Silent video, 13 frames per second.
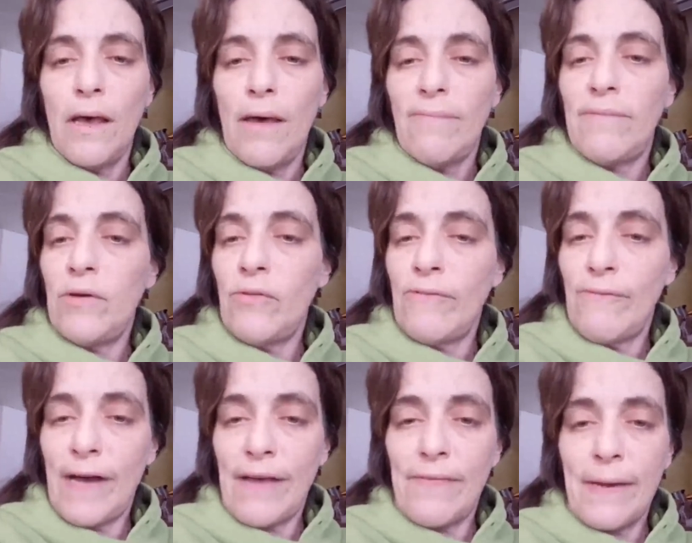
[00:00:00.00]
If you
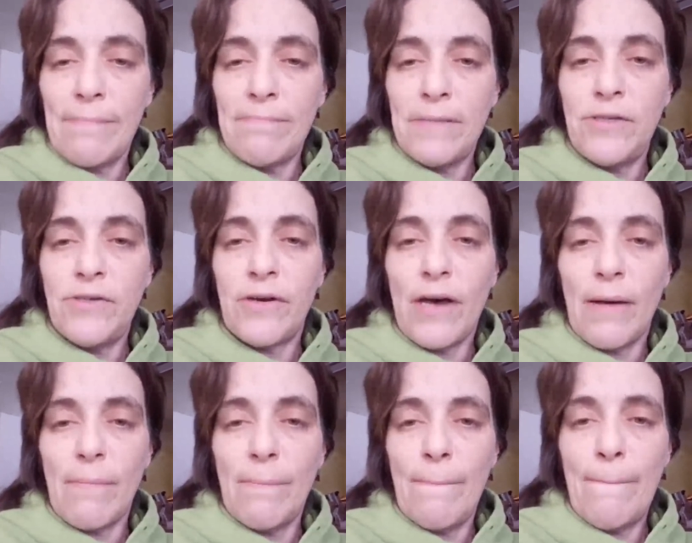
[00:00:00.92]
invite them to
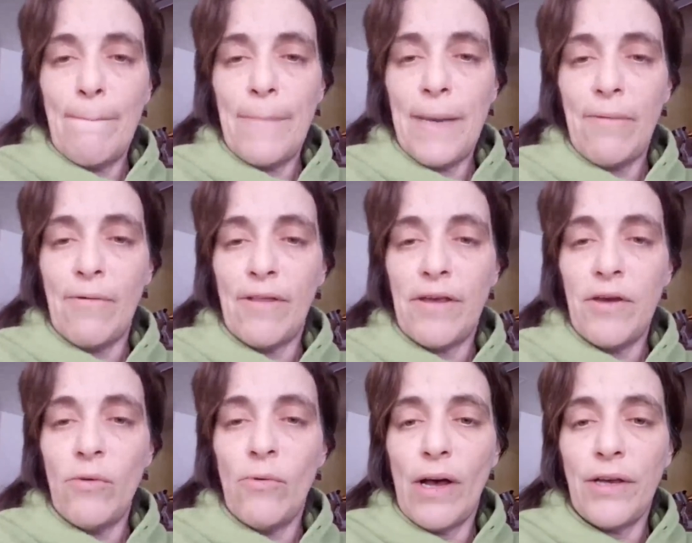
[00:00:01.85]
come be with
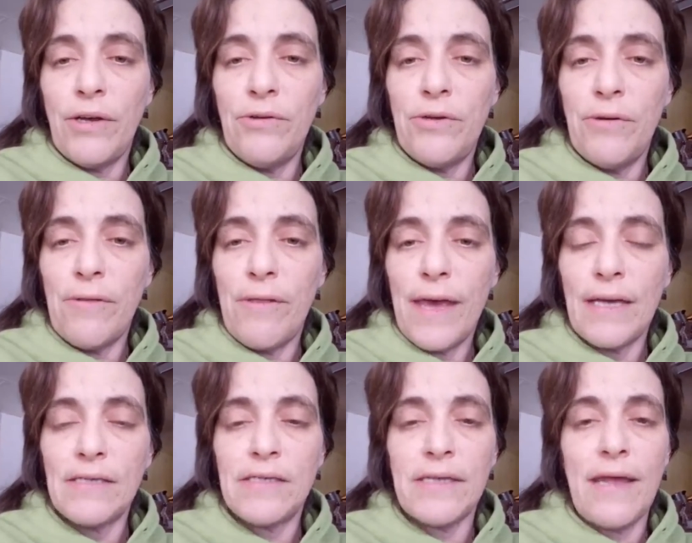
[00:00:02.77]
you while you do
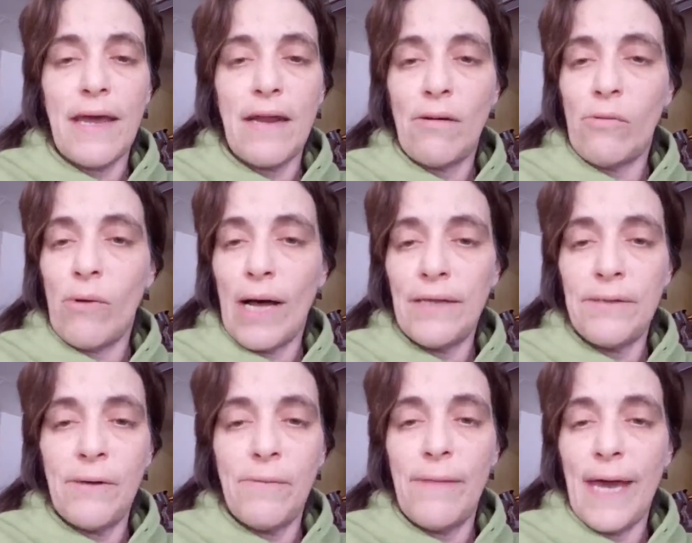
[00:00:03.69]
things and they don't want
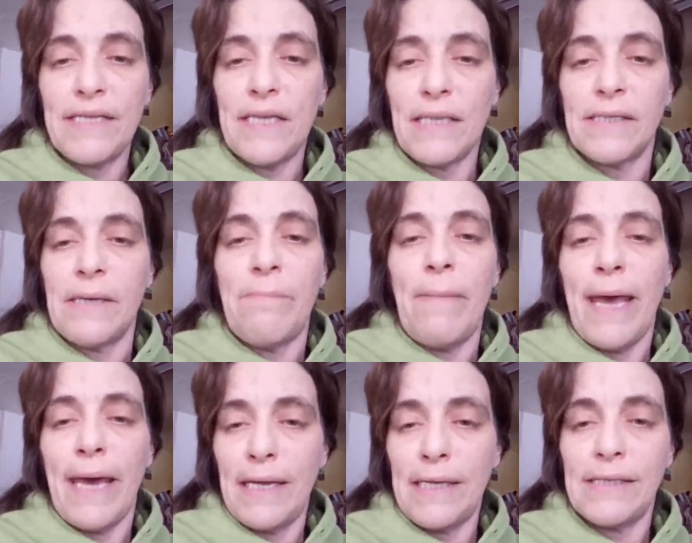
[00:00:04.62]
to, that doesn't
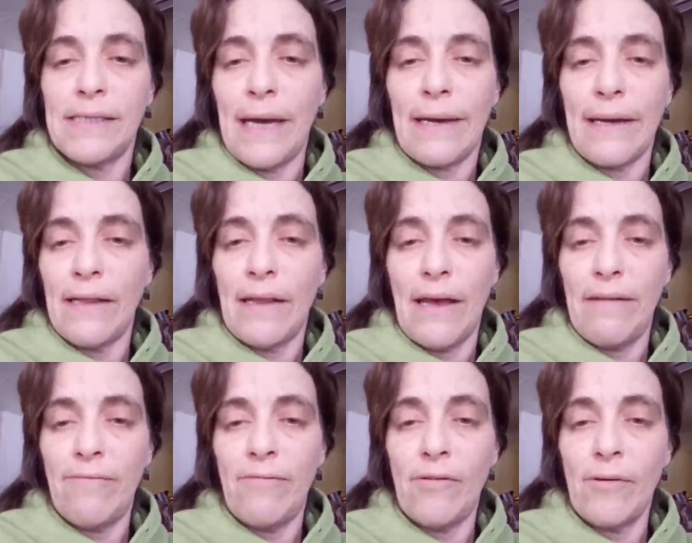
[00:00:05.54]
make it a second
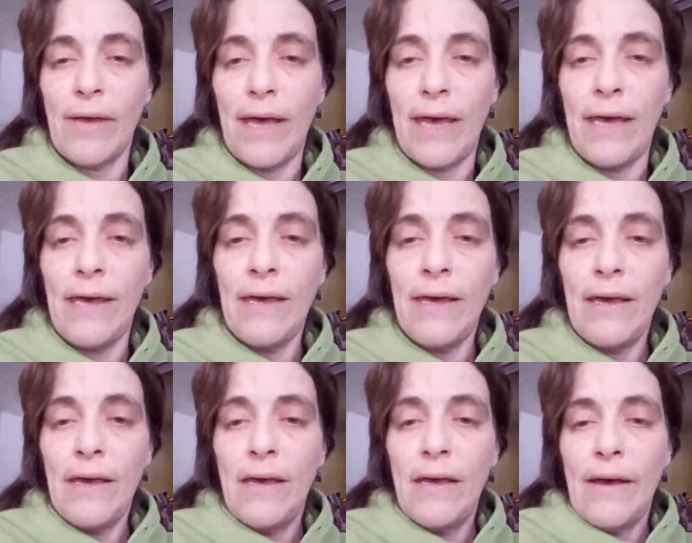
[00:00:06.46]
life, okay?
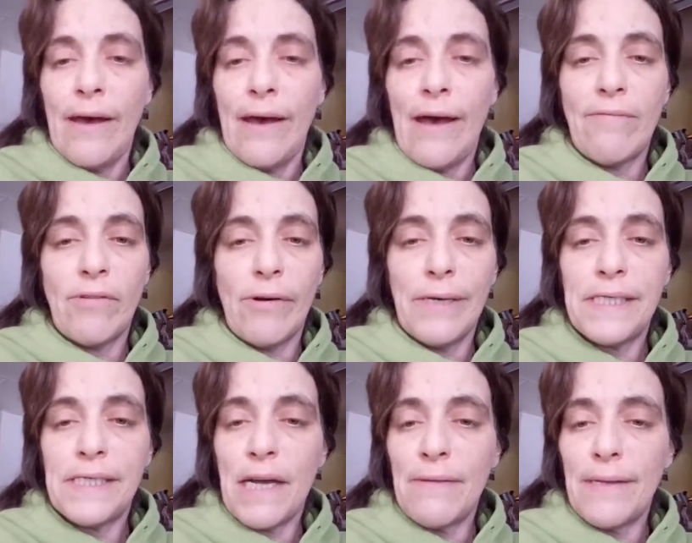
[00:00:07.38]
I've
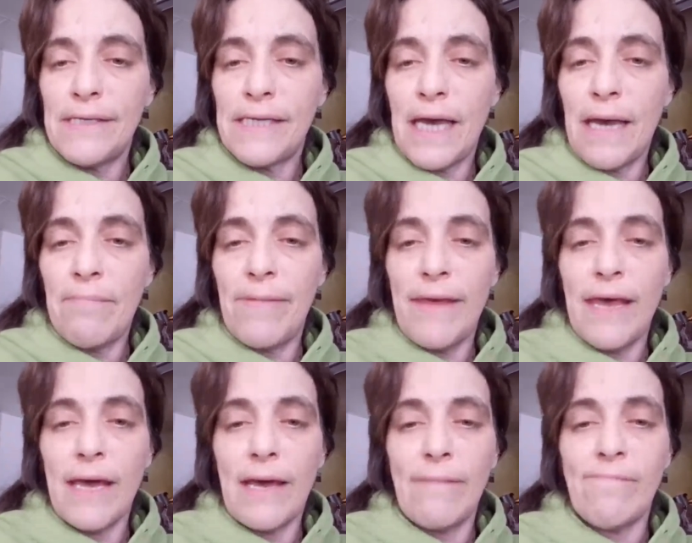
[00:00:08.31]
always done the same
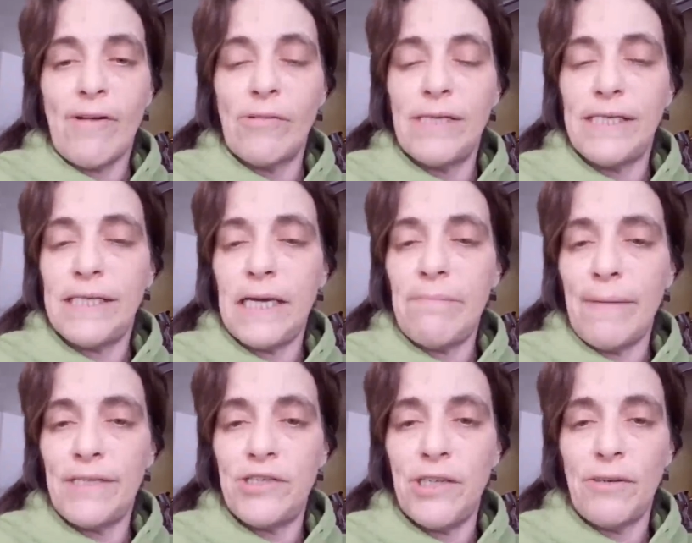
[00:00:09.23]
thing. I've always seen
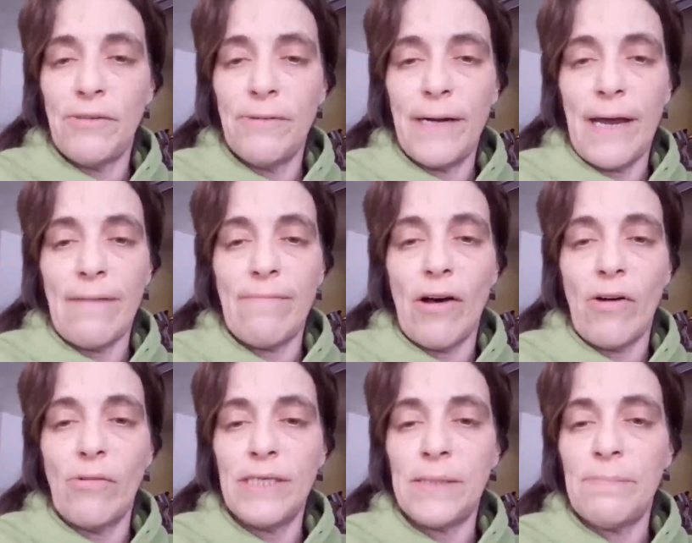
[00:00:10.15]
my children. I've
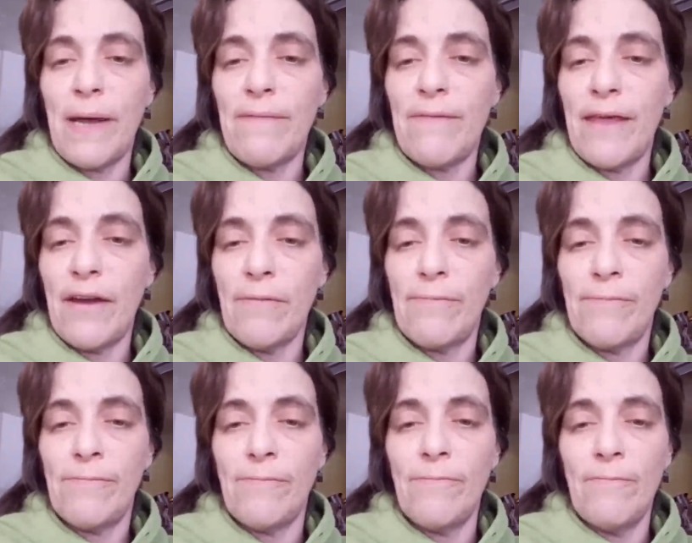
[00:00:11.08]
always been there
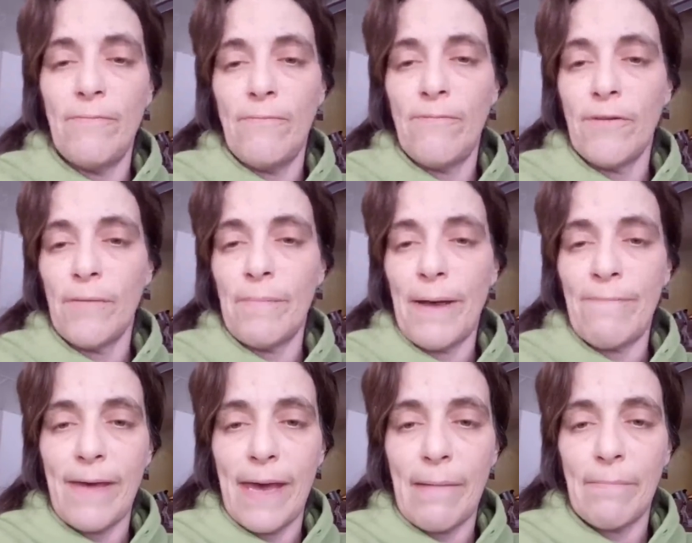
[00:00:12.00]
for my
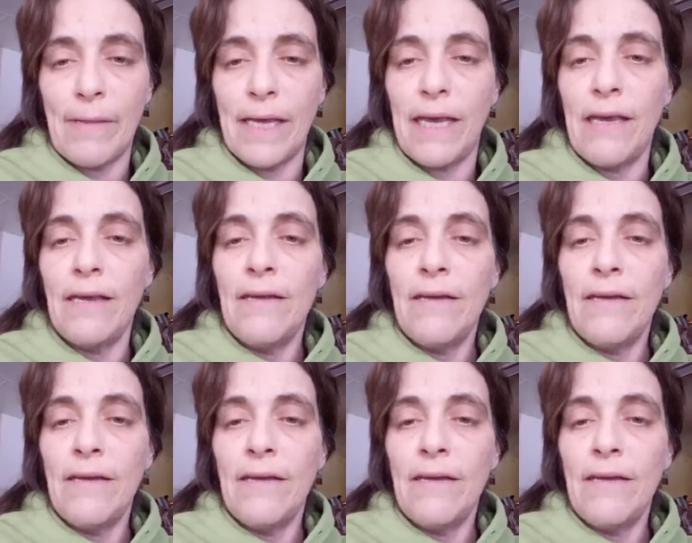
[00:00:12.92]
family.